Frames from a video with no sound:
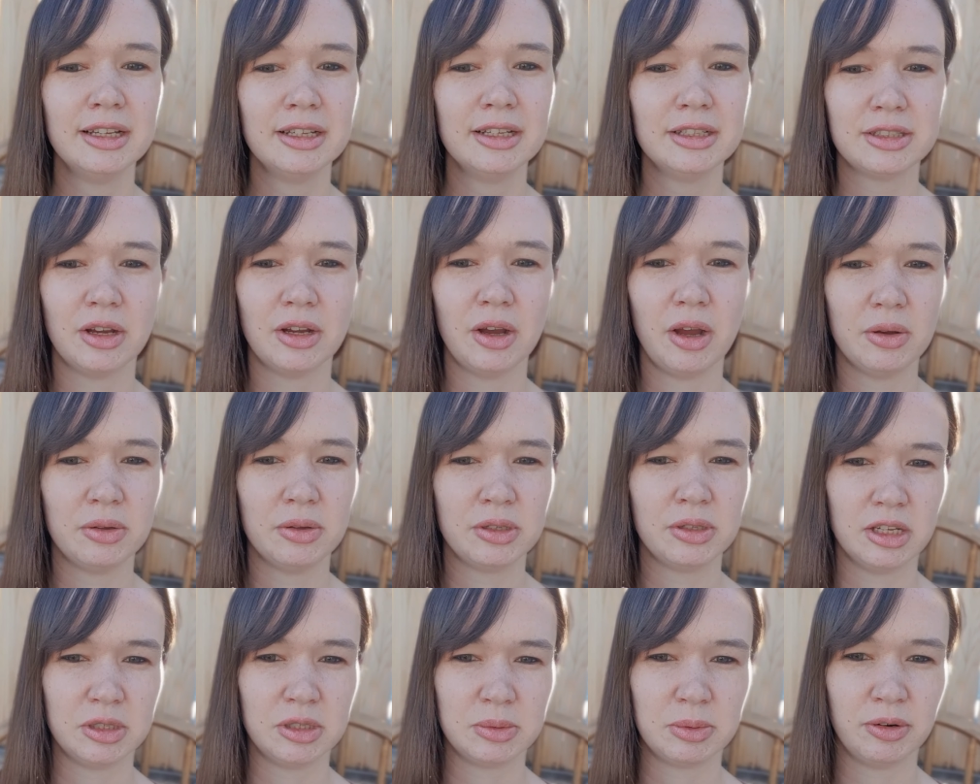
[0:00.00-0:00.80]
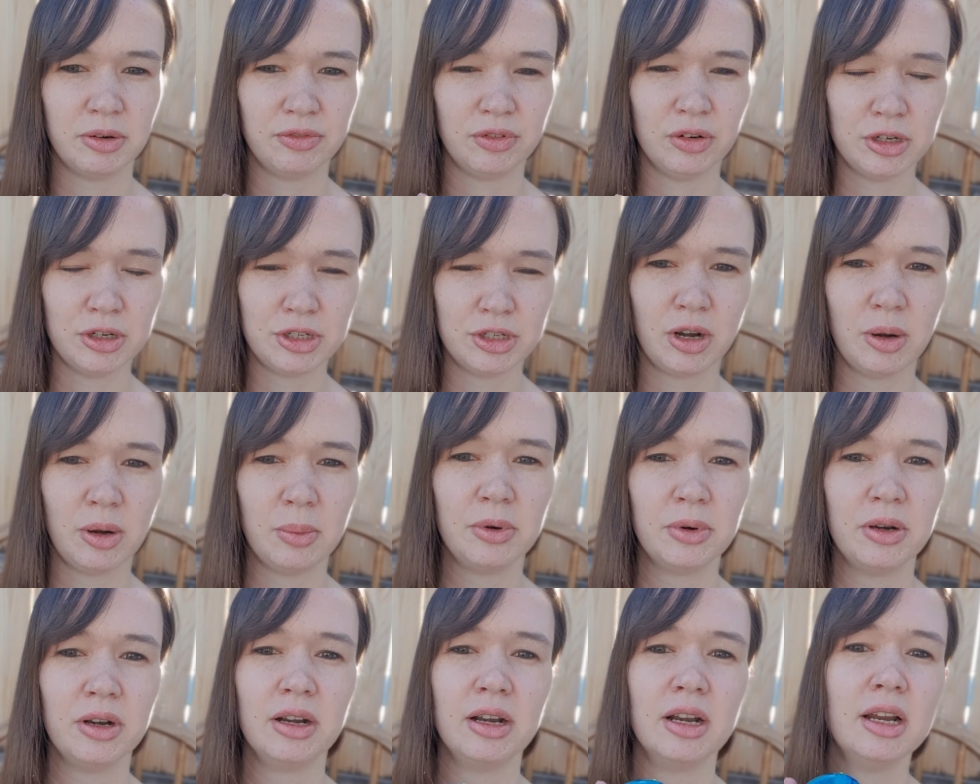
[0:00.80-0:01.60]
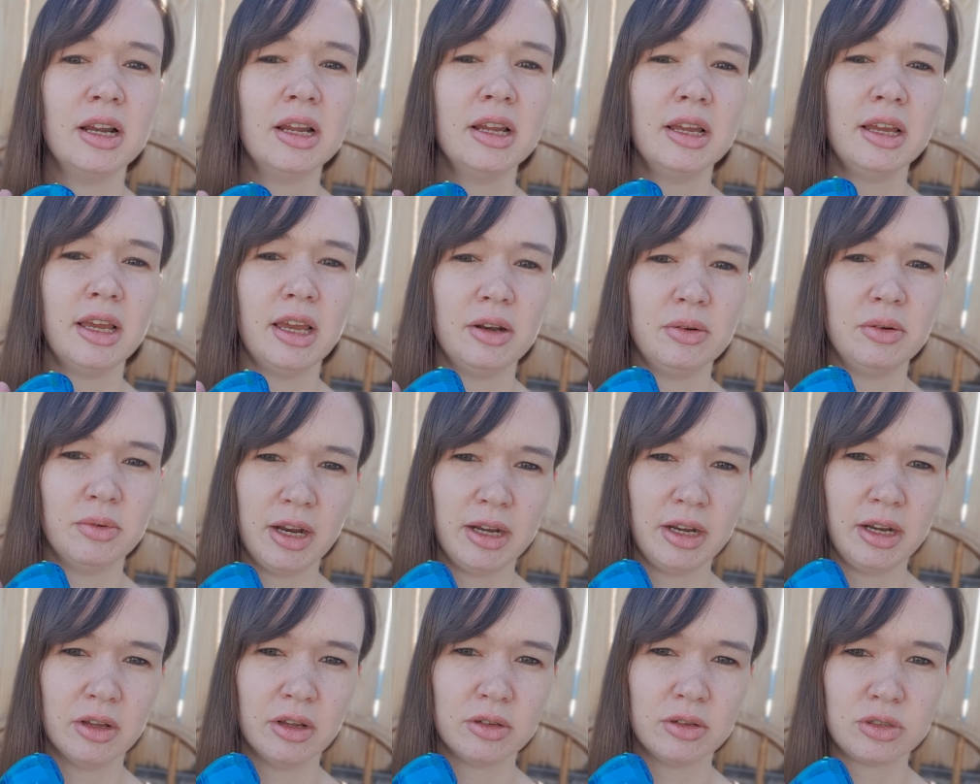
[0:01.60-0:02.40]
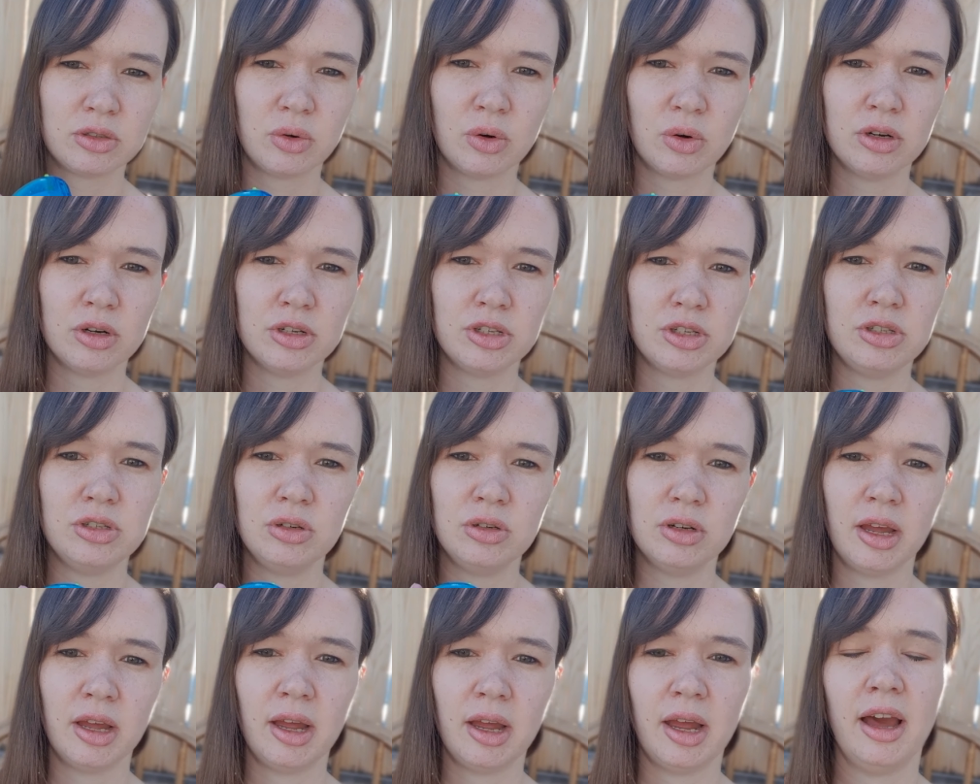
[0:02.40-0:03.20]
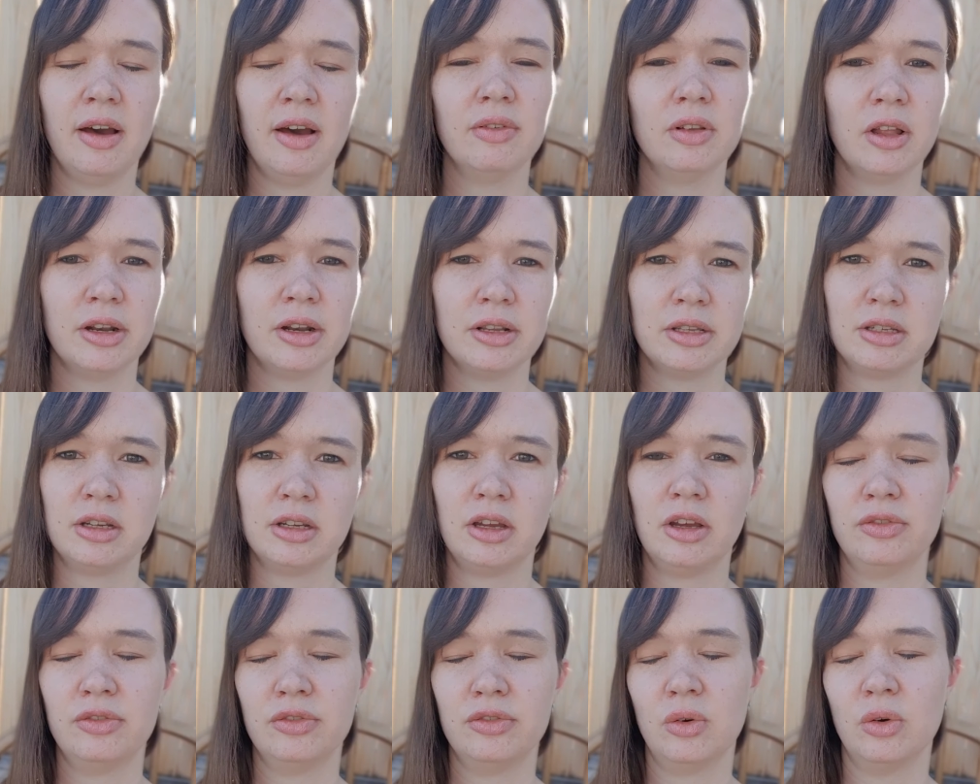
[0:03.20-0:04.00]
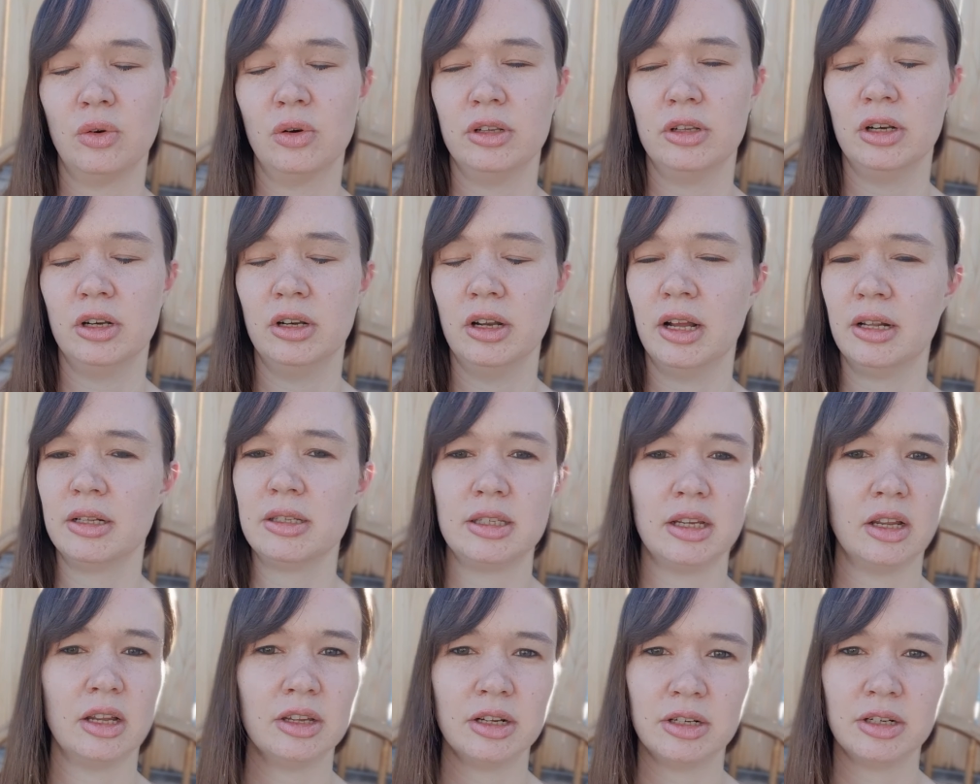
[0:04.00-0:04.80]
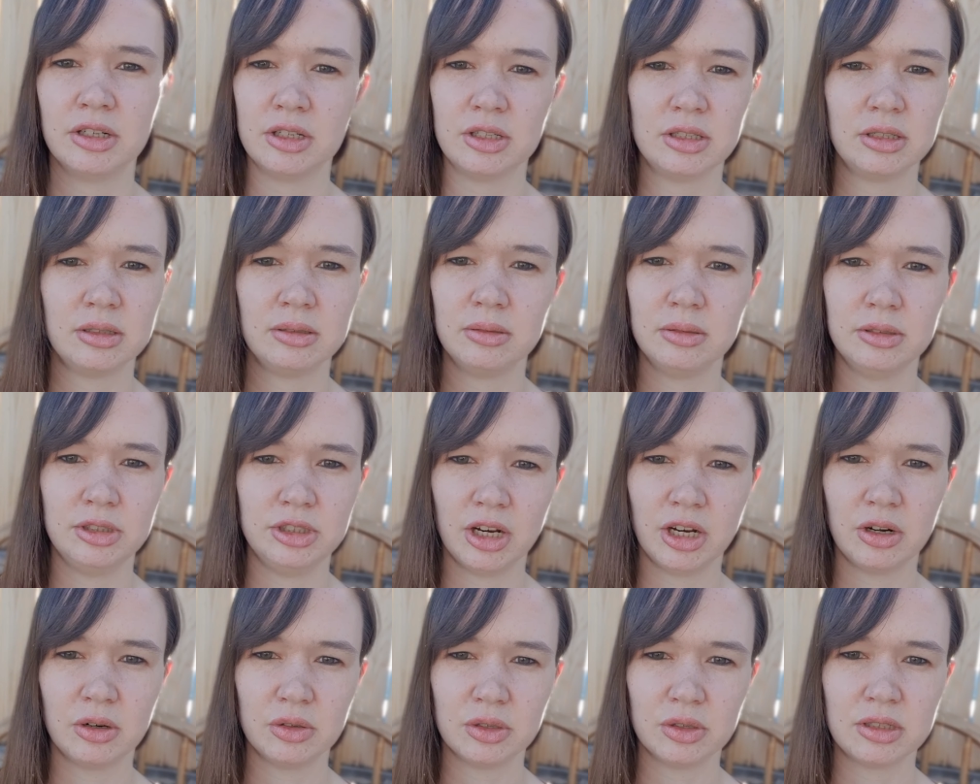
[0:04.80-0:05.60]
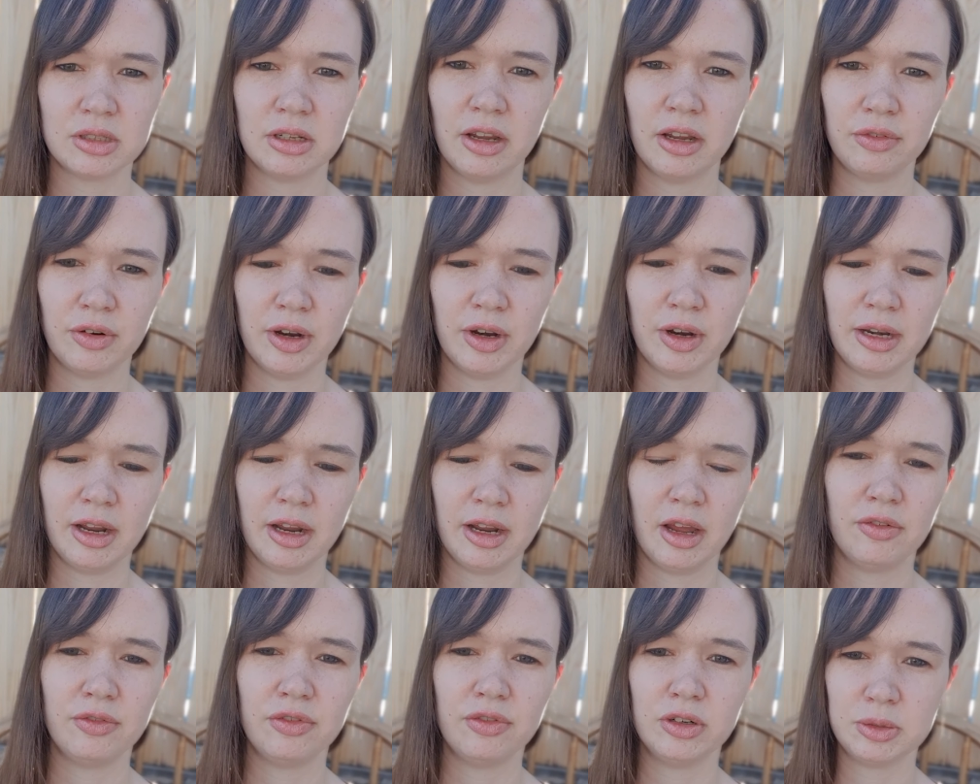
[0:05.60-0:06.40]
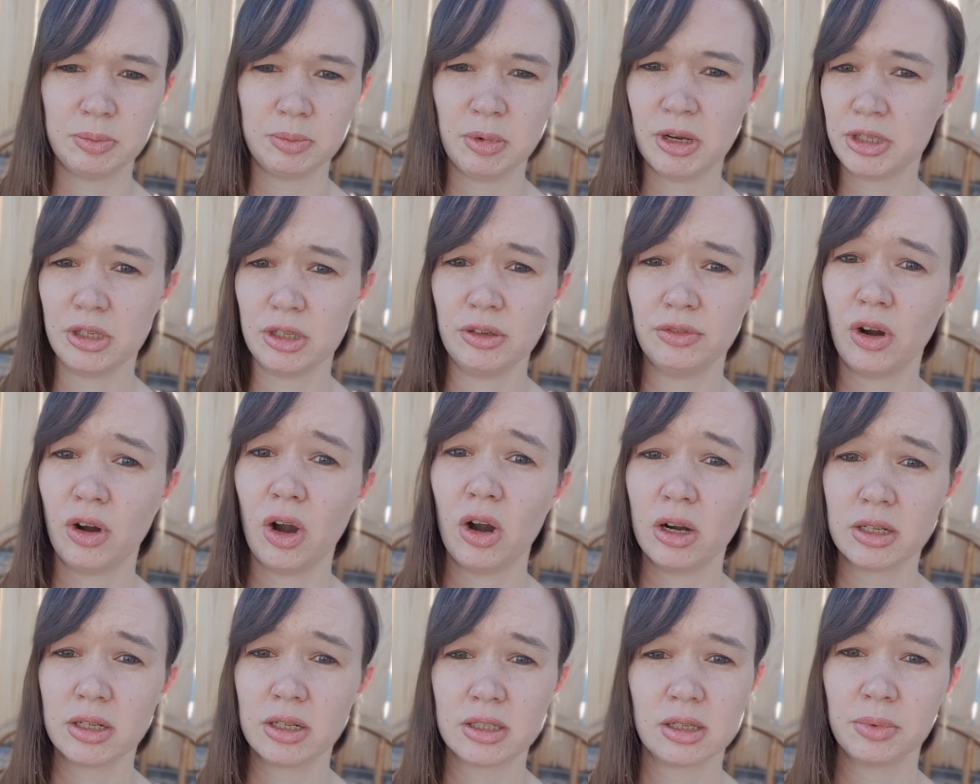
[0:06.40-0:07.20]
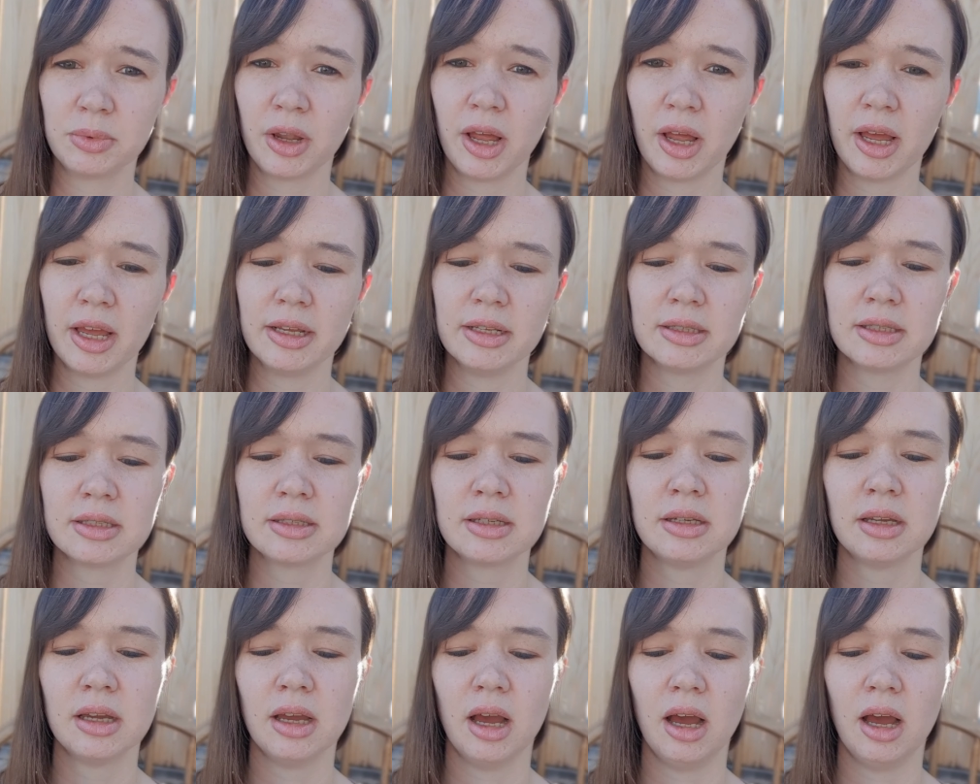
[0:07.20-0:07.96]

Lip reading: So I was desperate for a sharpener, and right now stores do not have a lot of stuff, or they're not selling just general stuff right now, especially for art supplies.